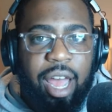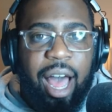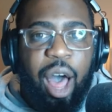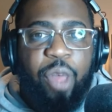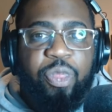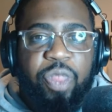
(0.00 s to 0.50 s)

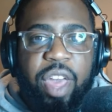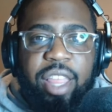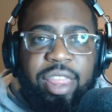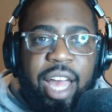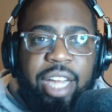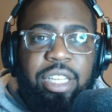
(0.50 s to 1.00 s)
I think
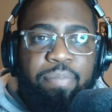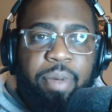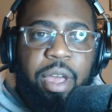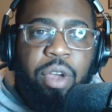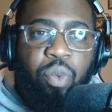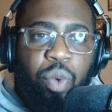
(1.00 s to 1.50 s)
that's a
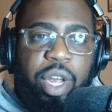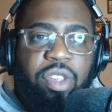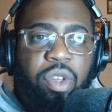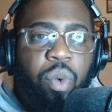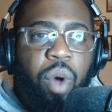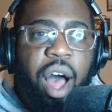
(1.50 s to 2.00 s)
big
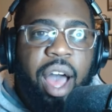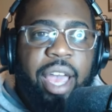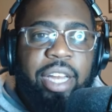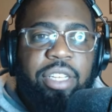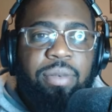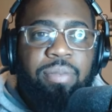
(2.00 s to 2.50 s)
reason why
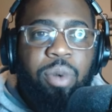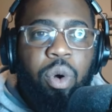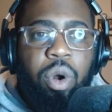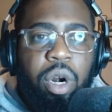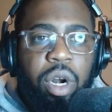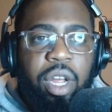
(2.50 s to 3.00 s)
it's
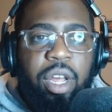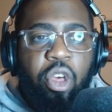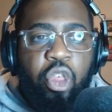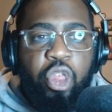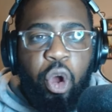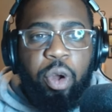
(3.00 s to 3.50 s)
more
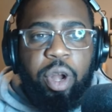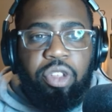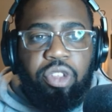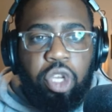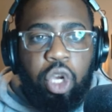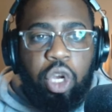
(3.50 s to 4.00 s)

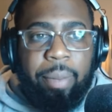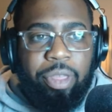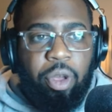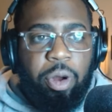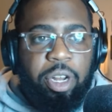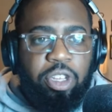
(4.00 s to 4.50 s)
32. Number
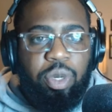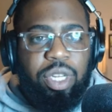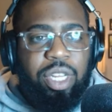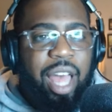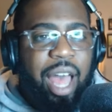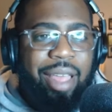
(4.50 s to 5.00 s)
32 is
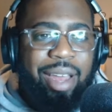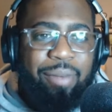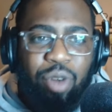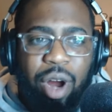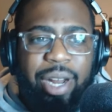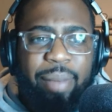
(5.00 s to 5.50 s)
a guy that's
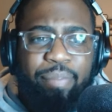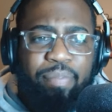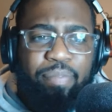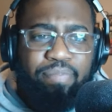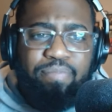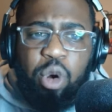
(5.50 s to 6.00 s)
trying to
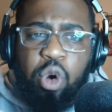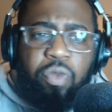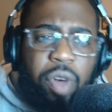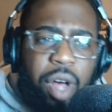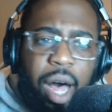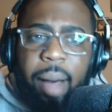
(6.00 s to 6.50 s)
move
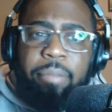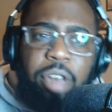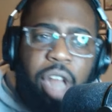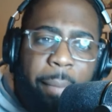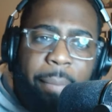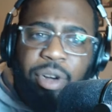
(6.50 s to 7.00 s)
up
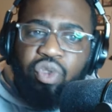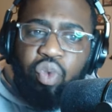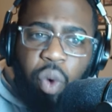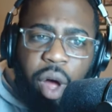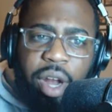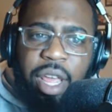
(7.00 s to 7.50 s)
number
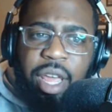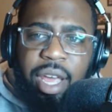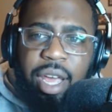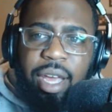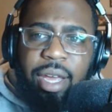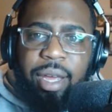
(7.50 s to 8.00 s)
20.
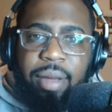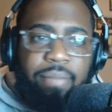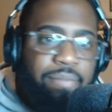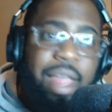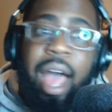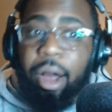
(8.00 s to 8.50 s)

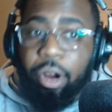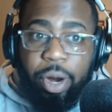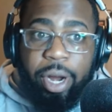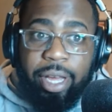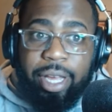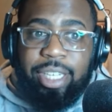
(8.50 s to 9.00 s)
Now,
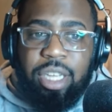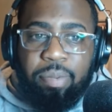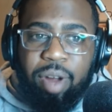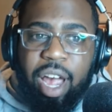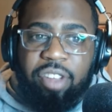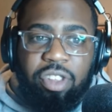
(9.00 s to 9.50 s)
granted, against
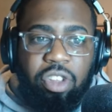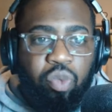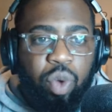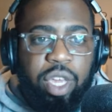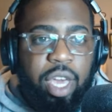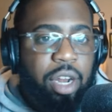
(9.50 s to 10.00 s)
Nebraska this
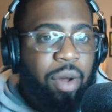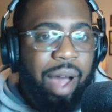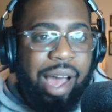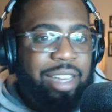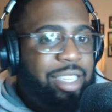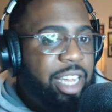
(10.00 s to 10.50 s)
weekend,
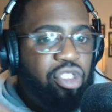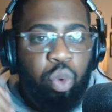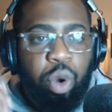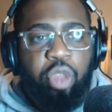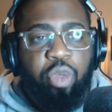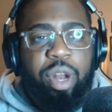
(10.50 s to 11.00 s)
Ohio State's
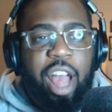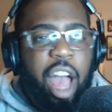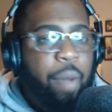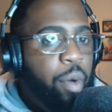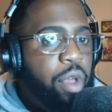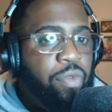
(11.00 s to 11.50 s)

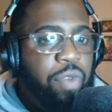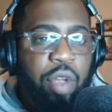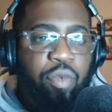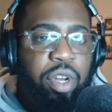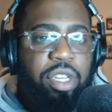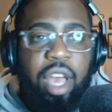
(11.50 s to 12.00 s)
23.5-point
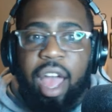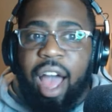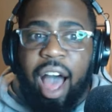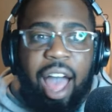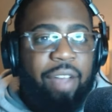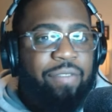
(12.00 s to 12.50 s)
favorites.
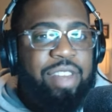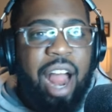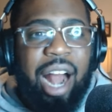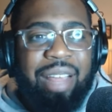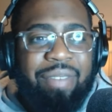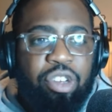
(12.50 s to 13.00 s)
I have
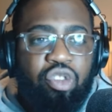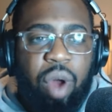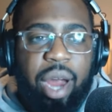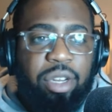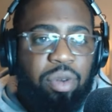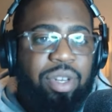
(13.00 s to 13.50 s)
not even
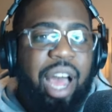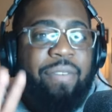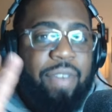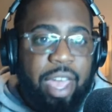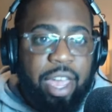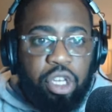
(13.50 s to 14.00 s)
tried to dive
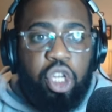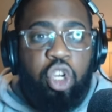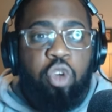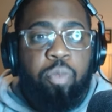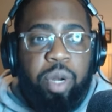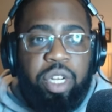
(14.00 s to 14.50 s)

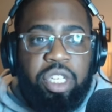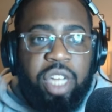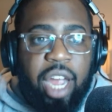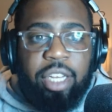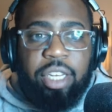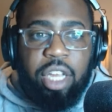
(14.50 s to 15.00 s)
into
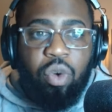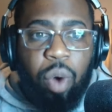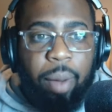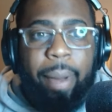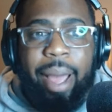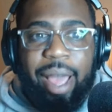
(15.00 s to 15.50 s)
projecting
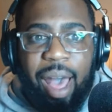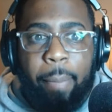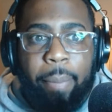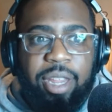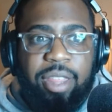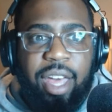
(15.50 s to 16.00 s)
what might
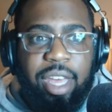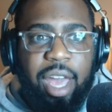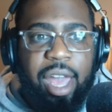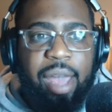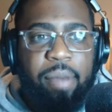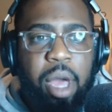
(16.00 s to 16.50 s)
happen in that
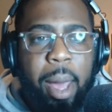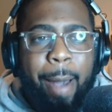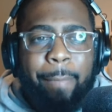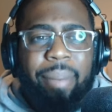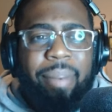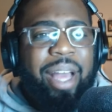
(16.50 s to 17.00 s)
game,
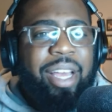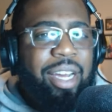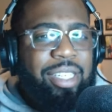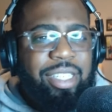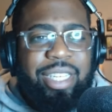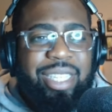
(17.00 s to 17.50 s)
but my
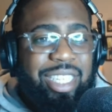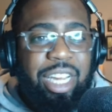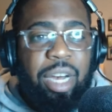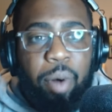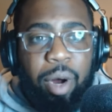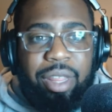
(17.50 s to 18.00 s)
gut says at
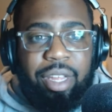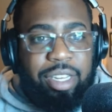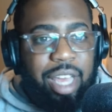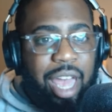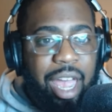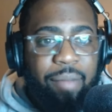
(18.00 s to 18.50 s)
some point in this
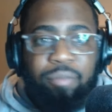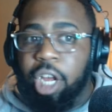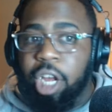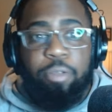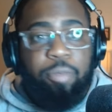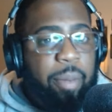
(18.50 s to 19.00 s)
game,
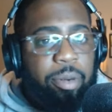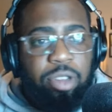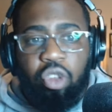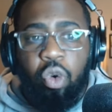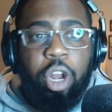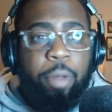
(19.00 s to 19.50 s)
James Peoples
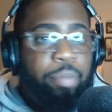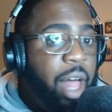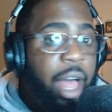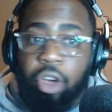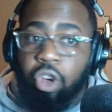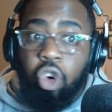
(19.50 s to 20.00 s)
is going to
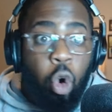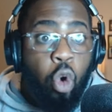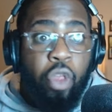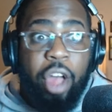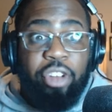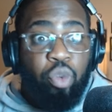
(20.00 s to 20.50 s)
play. Cool,
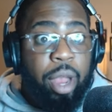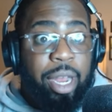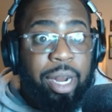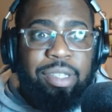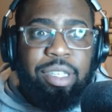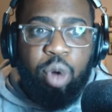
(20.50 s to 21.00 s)
that's great.
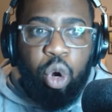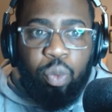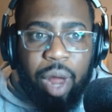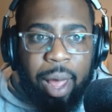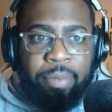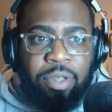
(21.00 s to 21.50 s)
Get in some more
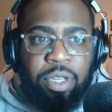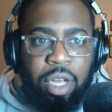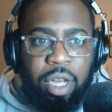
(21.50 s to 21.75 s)
reps.